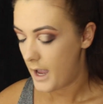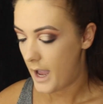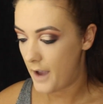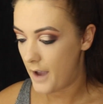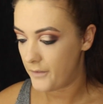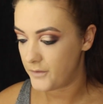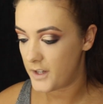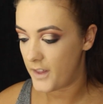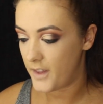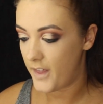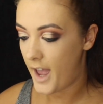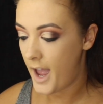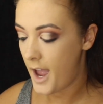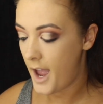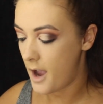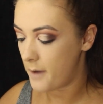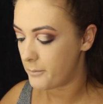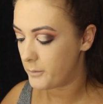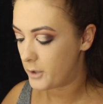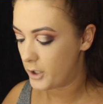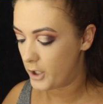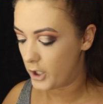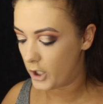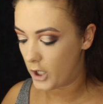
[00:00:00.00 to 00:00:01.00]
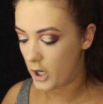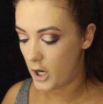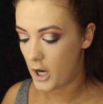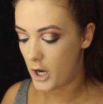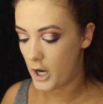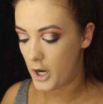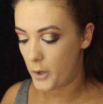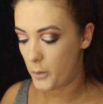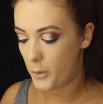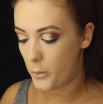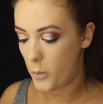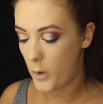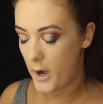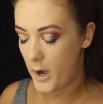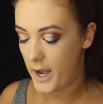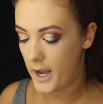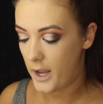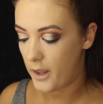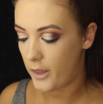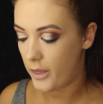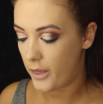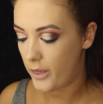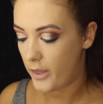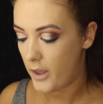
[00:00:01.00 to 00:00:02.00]
After that, I'm going to go
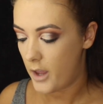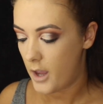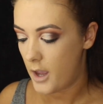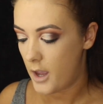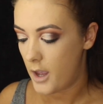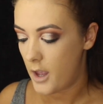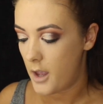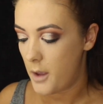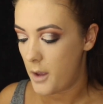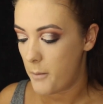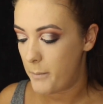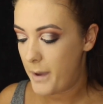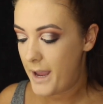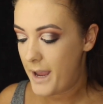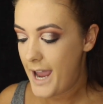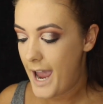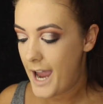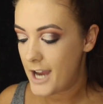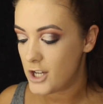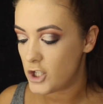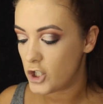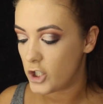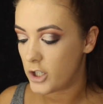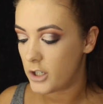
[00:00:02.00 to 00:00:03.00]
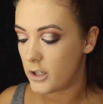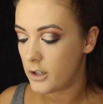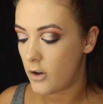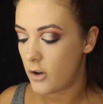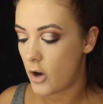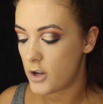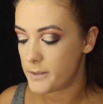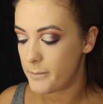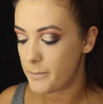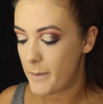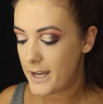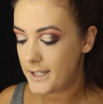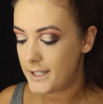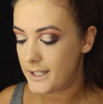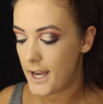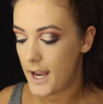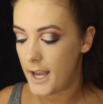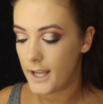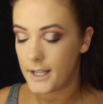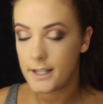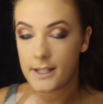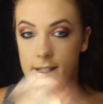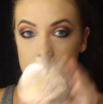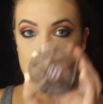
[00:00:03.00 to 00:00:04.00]
with BH
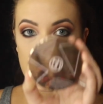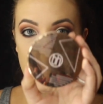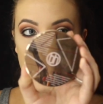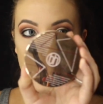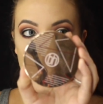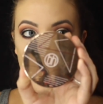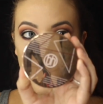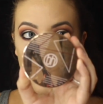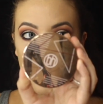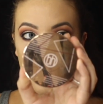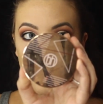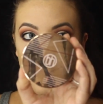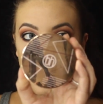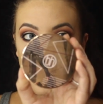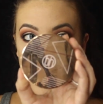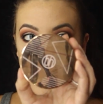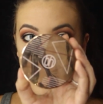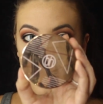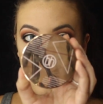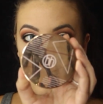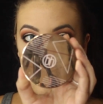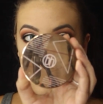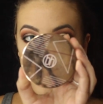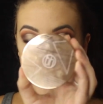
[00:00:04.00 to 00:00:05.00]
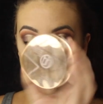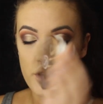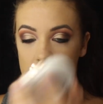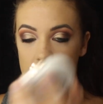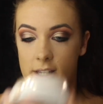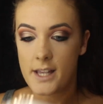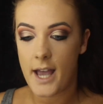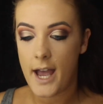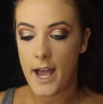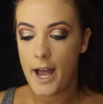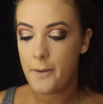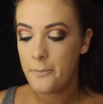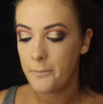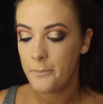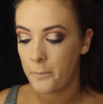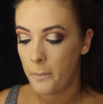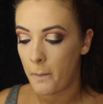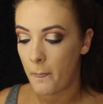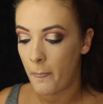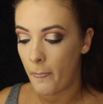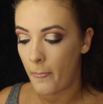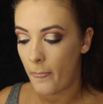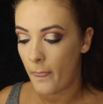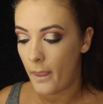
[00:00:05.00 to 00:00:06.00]
Cosmetics Brilliant Bronzer
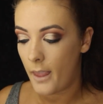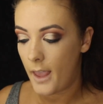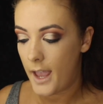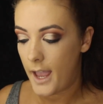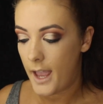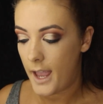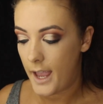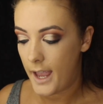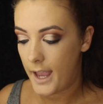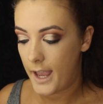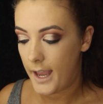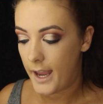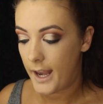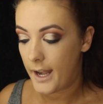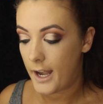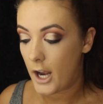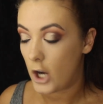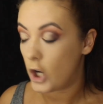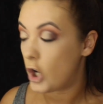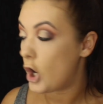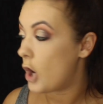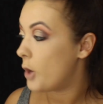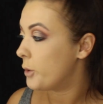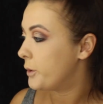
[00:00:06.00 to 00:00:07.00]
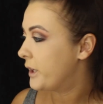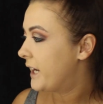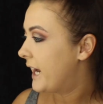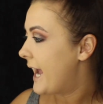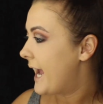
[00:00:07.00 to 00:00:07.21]
in Golden